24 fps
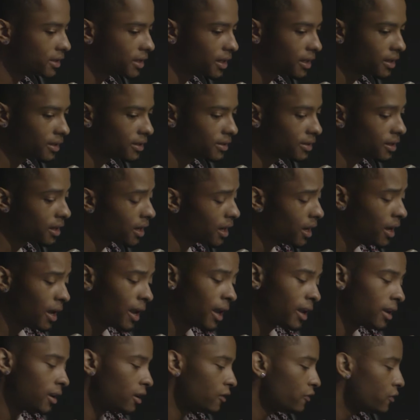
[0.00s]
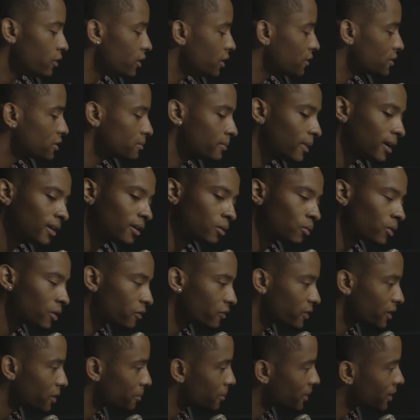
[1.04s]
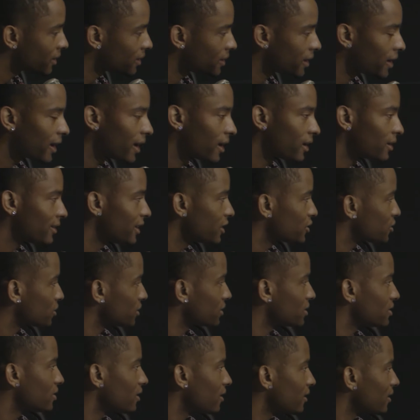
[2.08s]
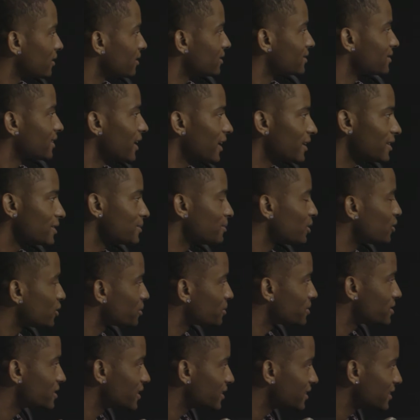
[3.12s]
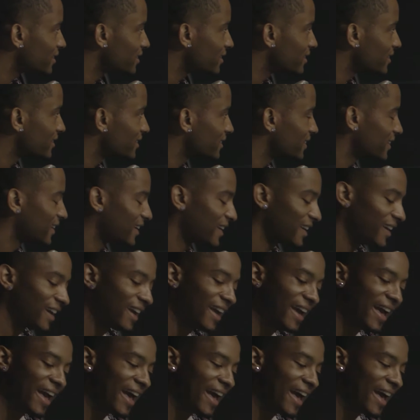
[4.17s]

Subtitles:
Because if you give somebody a run for their money and they got an electric guitar and a smoke machine, I don't